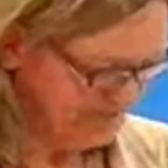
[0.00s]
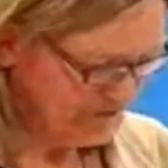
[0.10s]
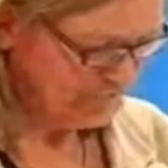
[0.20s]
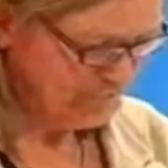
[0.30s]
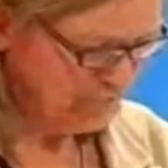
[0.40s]

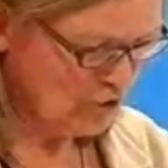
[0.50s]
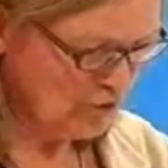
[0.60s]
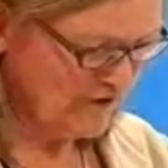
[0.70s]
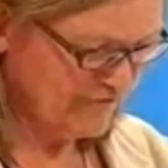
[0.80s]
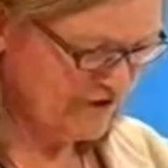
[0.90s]
The four
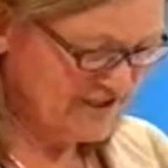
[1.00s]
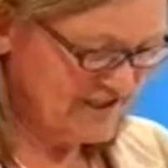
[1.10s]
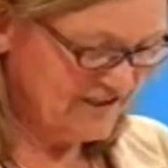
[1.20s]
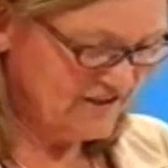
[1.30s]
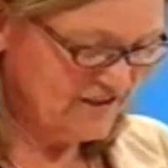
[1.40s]
were,
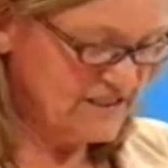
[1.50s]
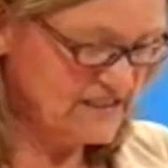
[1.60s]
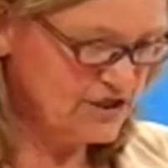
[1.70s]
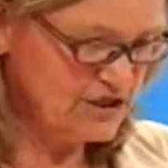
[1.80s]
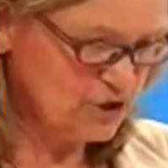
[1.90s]
firstly, the
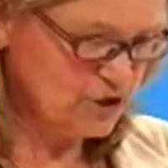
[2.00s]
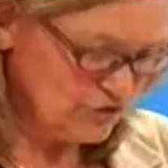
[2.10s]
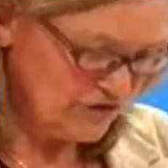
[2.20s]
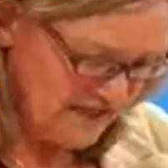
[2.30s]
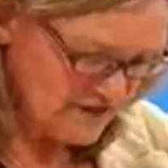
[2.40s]
decision in
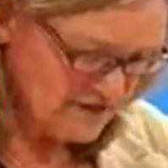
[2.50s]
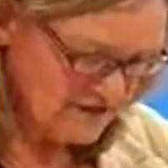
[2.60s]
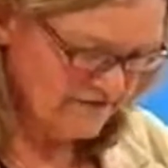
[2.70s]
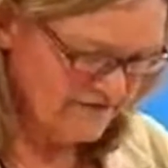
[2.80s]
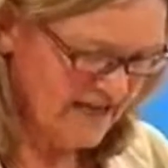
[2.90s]

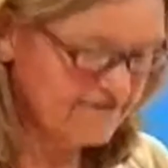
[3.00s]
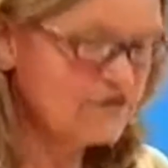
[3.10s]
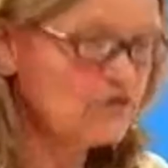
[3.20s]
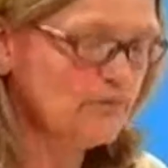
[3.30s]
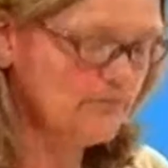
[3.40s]
2005
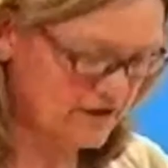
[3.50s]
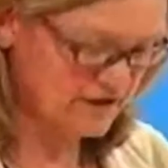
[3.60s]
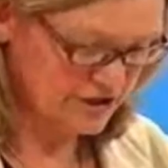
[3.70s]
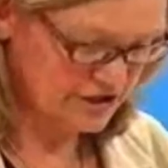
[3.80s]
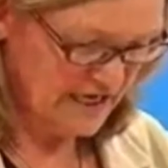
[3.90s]
to
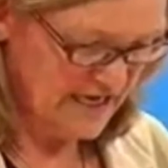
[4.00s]
abolish